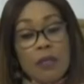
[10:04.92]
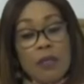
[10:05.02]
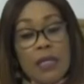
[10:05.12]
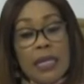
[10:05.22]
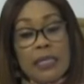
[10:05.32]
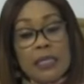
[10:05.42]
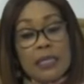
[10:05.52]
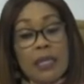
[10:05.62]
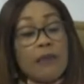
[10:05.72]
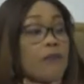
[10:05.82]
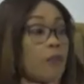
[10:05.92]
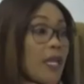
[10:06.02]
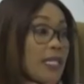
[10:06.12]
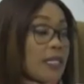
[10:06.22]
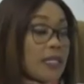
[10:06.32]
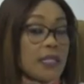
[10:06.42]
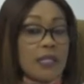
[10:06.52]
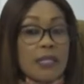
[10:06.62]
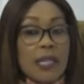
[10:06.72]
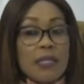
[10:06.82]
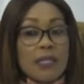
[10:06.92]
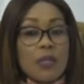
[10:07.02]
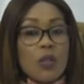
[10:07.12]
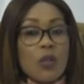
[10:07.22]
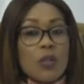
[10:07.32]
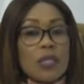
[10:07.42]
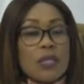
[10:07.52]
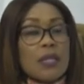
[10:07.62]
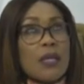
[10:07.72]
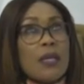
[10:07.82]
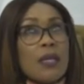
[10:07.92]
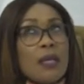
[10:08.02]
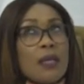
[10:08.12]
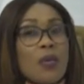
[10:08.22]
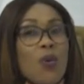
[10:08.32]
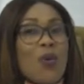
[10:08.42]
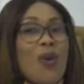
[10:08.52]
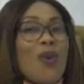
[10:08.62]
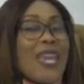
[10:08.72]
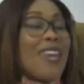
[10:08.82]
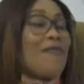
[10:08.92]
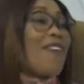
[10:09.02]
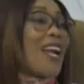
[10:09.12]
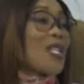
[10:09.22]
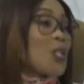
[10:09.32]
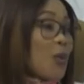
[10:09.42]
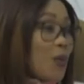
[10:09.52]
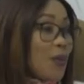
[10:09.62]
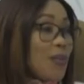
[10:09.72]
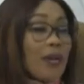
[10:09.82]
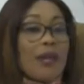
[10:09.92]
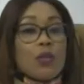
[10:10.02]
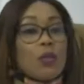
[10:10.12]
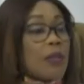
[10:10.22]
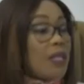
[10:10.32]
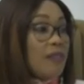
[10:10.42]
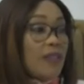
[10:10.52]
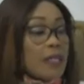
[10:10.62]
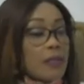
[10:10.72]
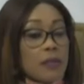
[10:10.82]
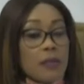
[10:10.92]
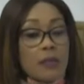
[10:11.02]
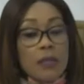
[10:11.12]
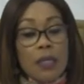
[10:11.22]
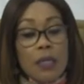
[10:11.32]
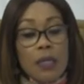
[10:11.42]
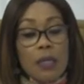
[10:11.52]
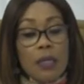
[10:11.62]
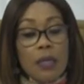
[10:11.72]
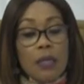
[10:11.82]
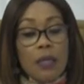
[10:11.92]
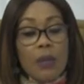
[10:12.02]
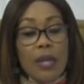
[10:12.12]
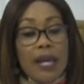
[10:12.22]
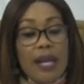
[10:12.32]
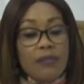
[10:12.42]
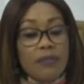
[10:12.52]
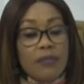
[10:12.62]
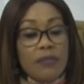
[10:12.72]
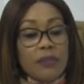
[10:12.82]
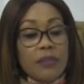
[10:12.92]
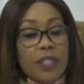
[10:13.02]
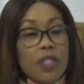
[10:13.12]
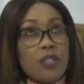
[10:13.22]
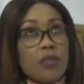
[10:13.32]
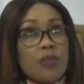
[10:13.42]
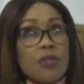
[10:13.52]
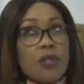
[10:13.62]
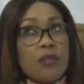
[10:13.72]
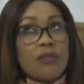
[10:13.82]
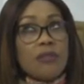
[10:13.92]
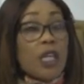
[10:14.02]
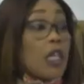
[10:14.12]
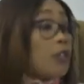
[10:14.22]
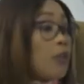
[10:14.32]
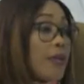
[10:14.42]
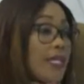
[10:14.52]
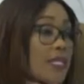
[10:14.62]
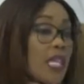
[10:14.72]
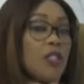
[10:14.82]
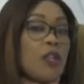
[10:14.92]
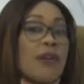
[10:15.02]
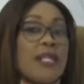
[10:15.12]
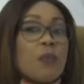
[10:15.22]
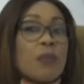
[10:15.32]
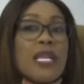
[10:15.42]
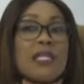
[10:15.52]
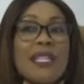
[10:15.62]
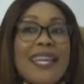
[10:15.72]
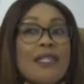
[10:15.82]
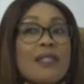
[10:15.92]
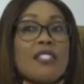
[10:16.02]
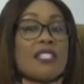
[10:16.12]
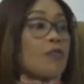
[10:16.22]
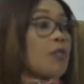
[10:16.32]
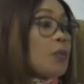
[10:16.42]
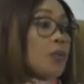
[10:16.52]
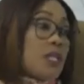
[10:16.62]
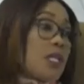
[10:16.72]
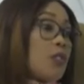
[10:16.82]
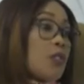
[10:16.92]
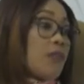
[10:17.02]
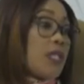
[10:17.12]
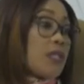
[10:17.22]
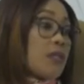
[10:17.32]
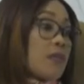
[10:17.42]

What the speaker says: that influence it. It's not a factor. There are so many factors. We have the issues of ignorance. Ignorance plays like 70% of it.